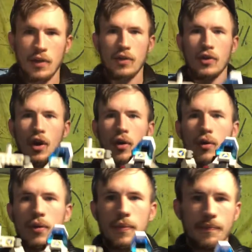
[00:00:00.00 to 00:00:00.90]

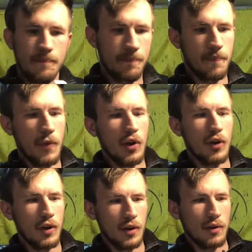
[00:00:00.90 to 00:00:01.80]
So here
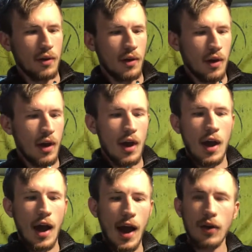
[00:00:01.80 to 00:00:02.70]
it is.
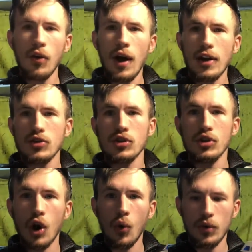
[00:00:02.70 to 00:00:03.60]
I don't actually
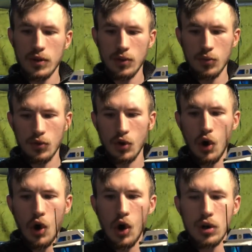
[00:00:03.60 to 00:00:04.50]
know what this was
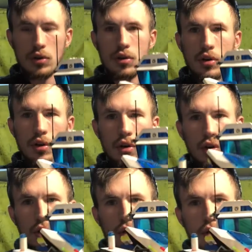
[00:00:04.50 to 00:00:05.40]
called.
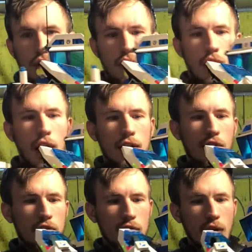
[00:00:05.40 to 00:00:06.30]
I
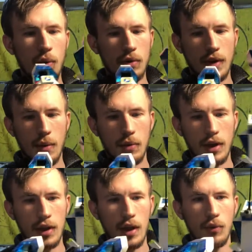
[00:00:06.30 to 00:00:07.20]
looked it up one time, but
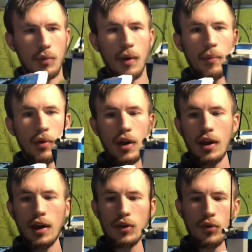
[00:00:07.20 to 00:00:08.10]
I can't remember,
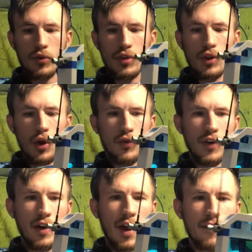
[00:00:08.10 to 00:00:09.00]
and I don't know if
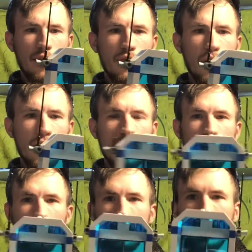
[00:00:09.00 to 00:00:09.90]
I have it fully
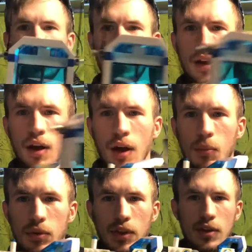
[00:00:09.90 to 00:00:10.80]
completed,
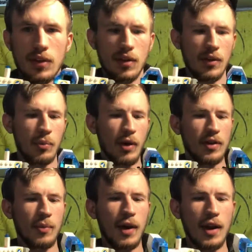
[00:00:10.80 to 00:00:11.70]
but this, to the
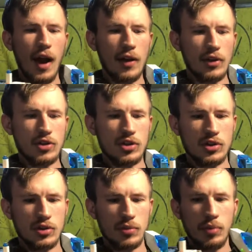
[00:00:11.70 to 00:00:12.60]
best of my knowledge,
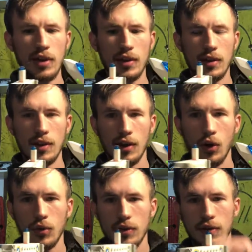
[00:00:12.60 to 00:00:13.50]
is pieces that
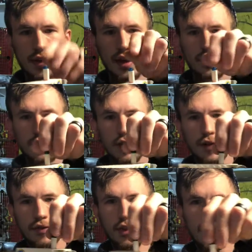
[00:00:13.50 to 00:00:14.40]
go with the set. So you
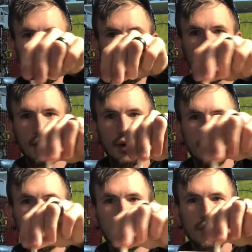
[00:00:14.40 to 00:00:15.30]
have this,
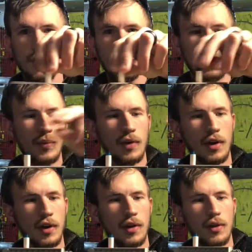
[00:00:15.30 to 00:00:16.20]

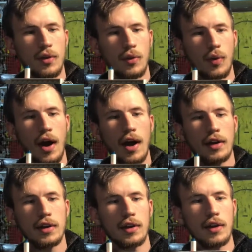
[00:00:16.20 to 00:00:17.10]
the
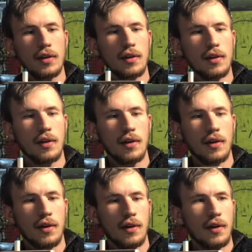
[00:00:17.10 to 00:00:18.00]
rocket,
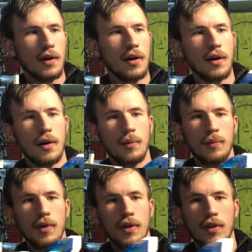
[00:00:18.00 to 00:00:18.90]
and
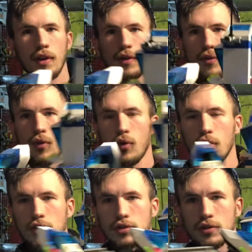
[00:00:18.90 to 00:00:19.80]
then of
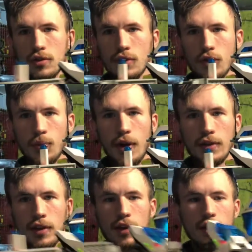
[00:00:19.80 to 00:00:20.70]
course, little
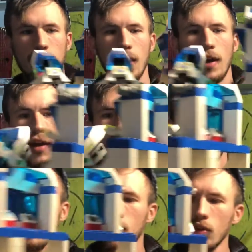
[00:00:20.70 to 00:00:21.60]
spot they can stay.
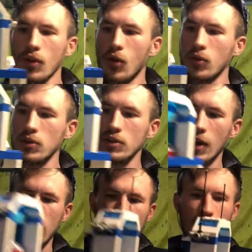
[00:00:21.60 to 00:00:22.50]
So this is an older
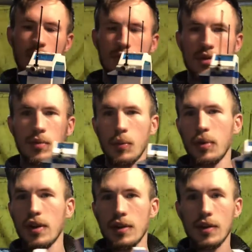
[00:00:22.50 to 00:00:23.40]
set, and so these were some of the
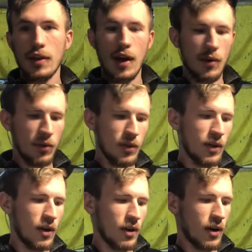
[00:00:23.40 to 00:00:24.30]
pieces that were in
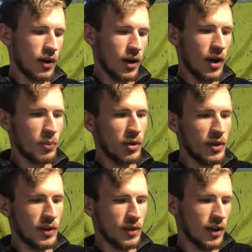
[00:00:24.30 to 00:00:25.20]
there, and I kind of
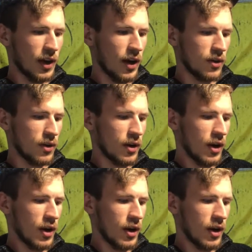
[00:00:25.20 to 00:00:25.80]
pieced it together